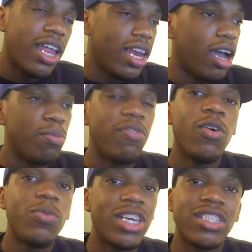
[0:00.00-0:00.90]
Now
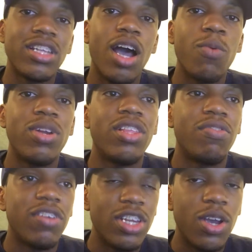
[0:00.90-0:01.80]
before we get started with this
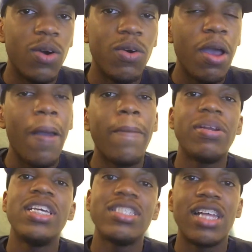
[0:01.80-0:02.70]
video,
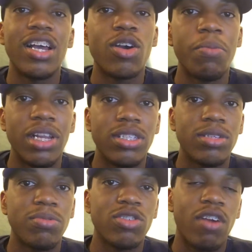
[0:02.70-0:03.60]
please like, comment and
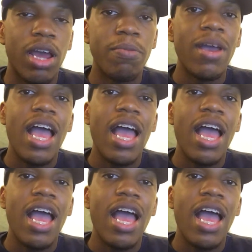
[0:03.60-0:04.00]
subscribe,